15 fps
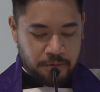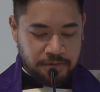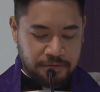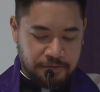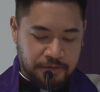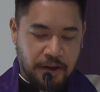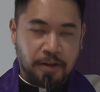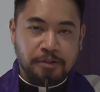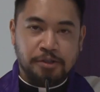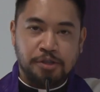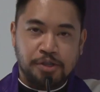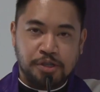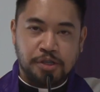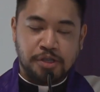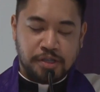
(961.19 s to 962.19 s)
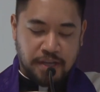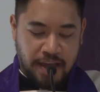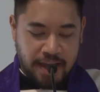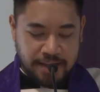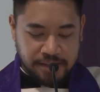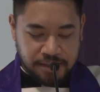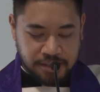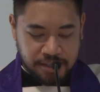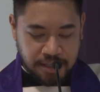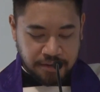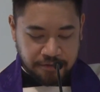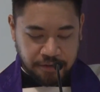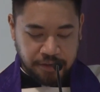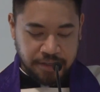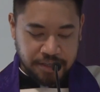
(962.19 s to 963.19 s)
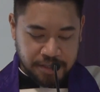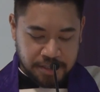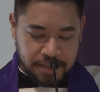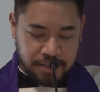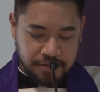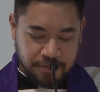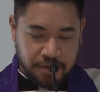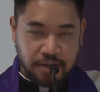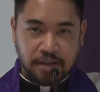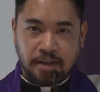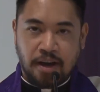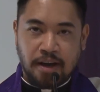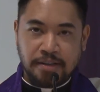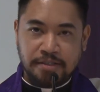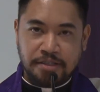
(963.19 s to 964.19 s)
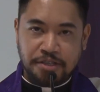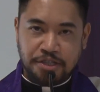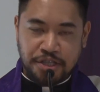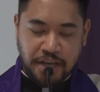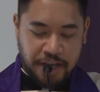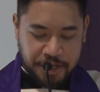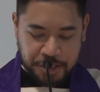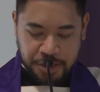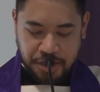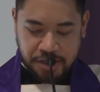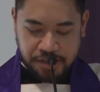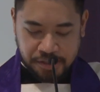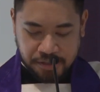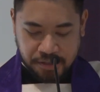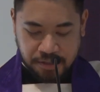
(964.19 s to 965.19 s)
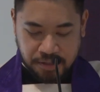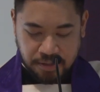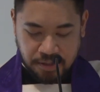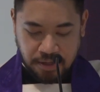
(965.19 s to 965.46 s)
faults and sinfulness for God to change us.